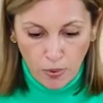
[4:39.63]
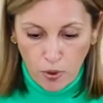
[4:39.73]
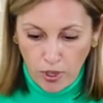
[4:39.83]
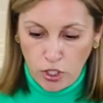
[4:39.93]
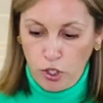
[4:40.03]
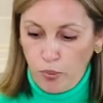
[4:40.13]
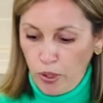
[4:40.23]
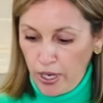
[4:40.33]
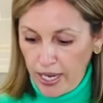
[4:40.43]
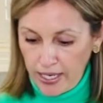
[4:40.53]
going to
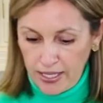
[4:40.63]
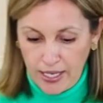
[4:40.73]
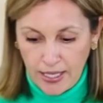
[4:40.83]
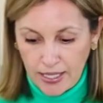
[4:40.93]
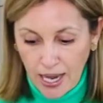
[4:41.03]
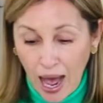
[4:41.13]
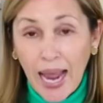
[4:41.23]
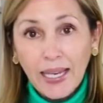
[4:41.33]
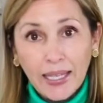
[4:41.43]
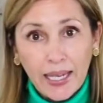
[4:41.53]
put it
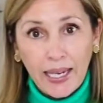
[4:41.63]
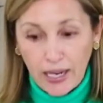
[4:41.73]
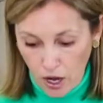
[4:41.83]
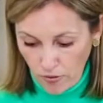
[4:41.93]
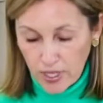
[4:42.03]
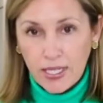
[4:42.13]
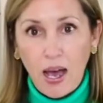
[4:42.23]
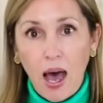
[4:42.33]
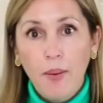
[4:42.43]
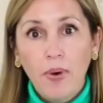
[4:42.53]
tightly over the
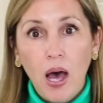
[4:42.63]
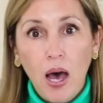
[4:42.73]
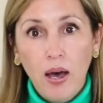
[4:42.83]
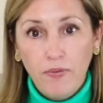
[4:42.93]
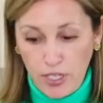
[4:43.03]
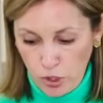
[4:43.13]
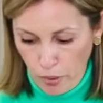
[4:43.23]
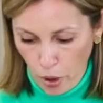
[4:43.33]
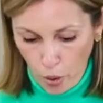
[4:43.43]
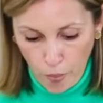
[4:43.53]
top of this
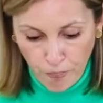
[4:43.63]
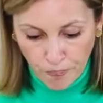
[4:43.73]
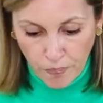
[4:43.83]
bowl